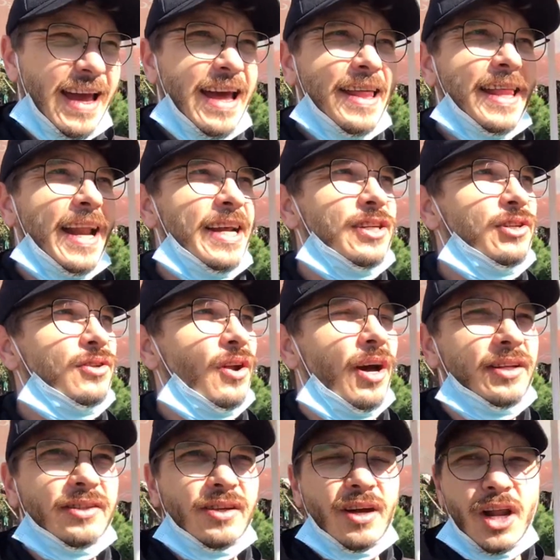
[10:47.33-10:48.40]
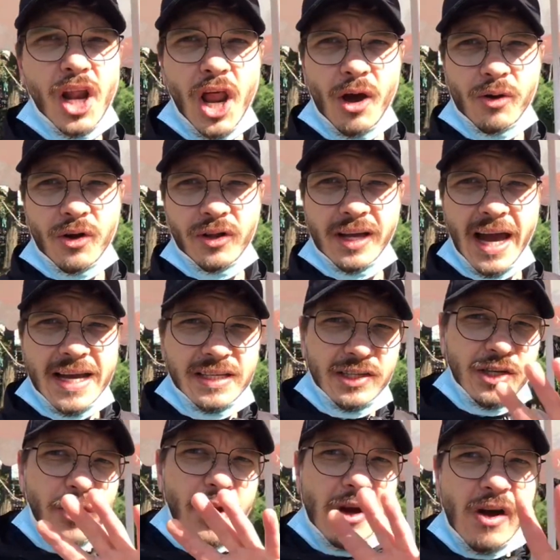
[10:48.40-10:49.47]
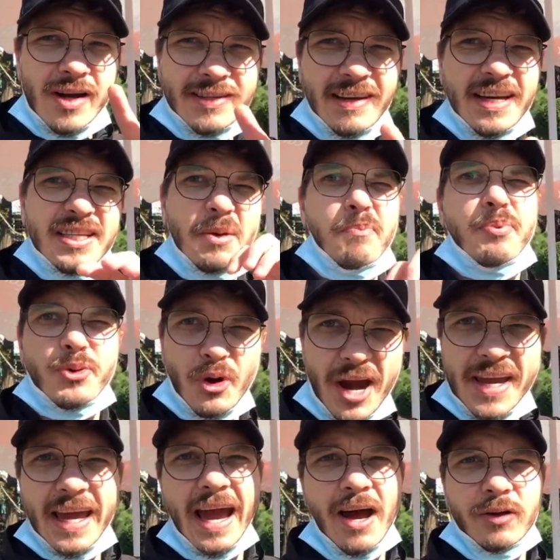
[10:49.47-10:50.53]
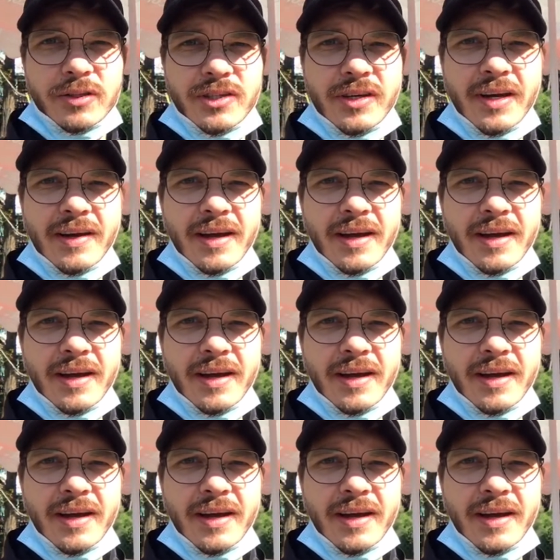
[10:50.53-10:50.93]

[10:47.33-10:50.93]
that it's not local cases. So you can't say it's a breakout